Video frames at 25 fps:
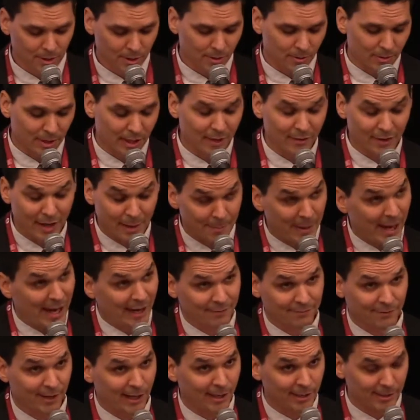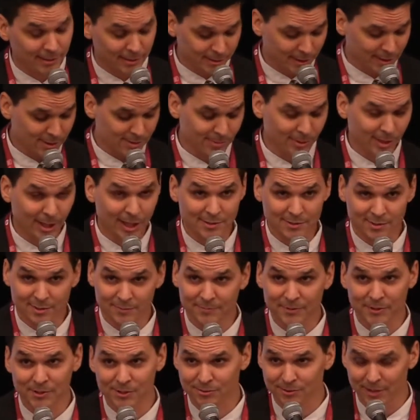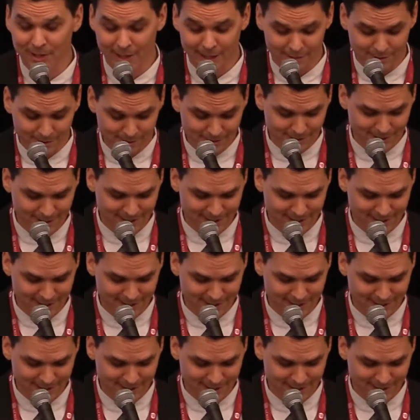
Well, that backfired because we lost in the first round.